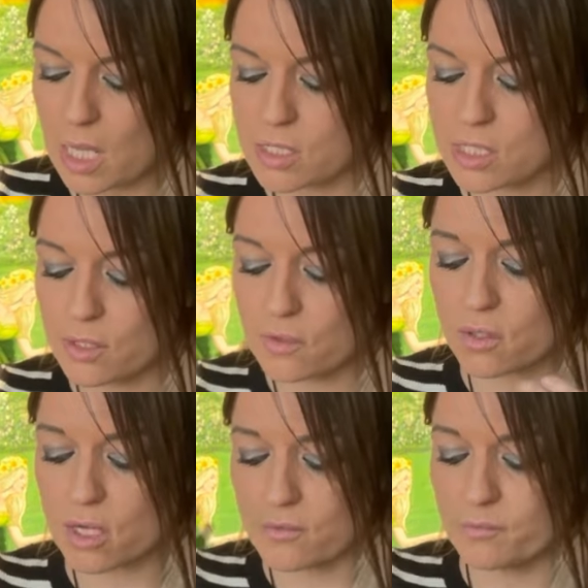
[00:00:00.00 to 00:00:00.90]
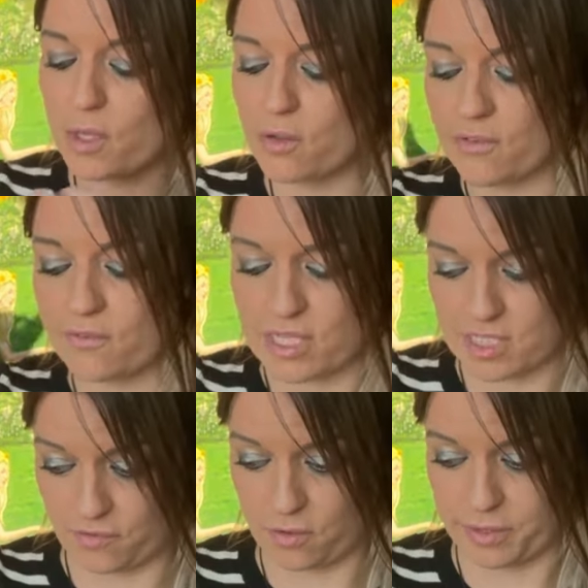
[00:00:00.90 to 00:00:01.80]
So you've got moving things
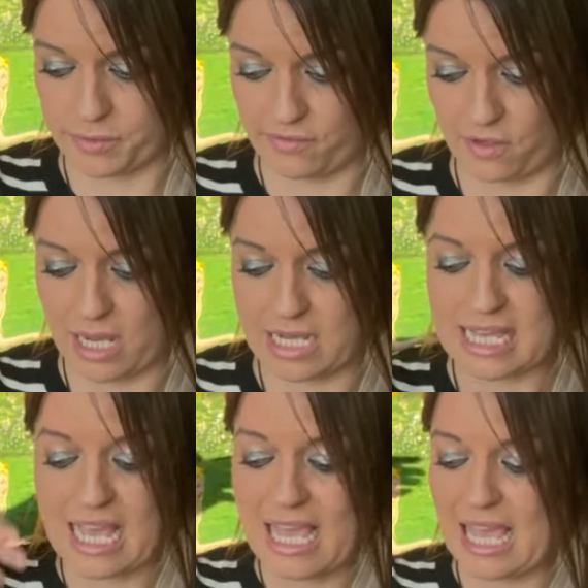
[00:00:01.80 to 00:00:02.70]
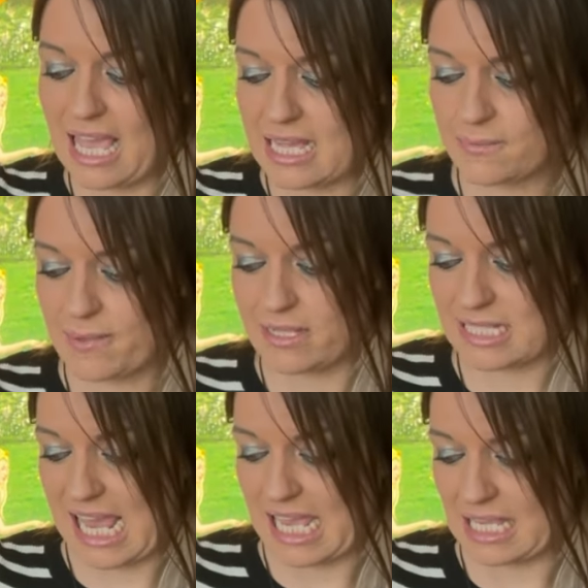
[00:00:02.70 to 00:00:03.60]
forward with you guys. It is about
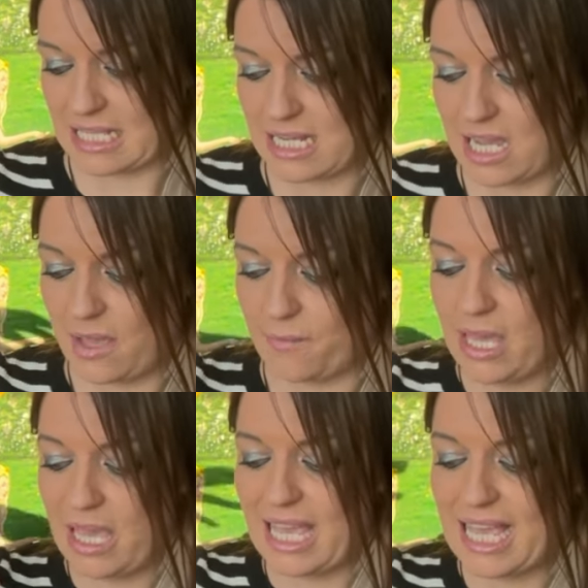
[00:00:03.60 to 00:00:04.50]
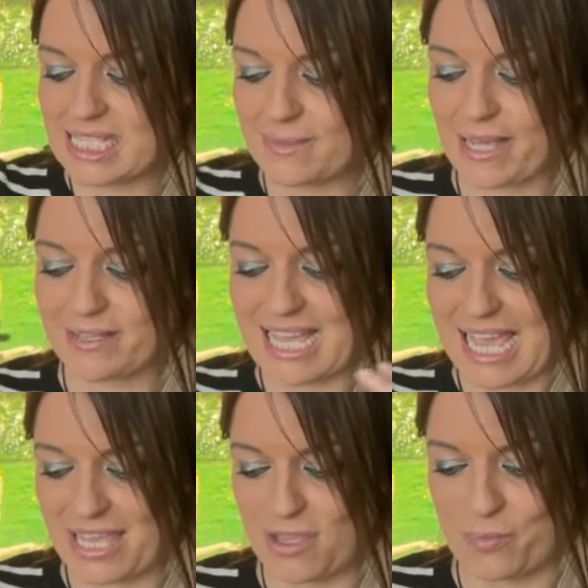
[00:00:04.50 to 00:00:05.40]
taking time. It is about
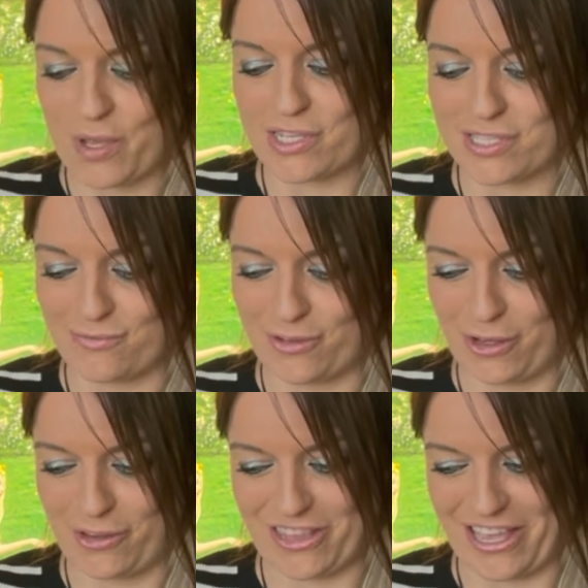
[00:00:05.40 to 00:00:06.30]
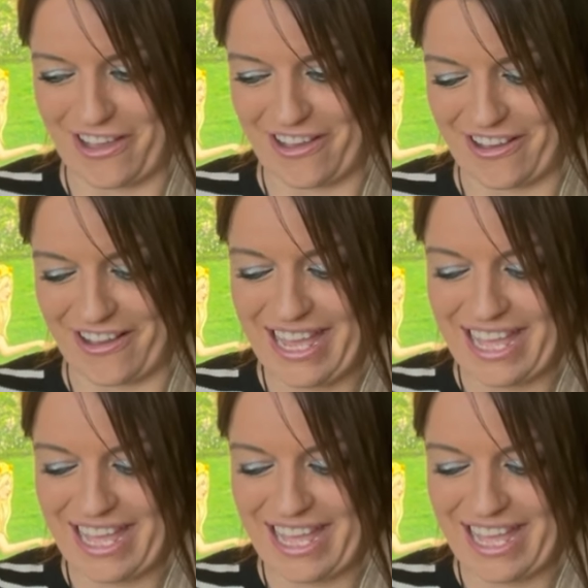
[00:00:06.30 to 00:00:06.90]
taking your person for who they are.